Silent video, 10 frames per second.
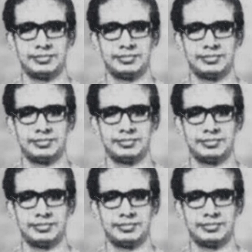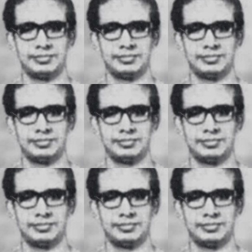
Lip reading: Nothing is said.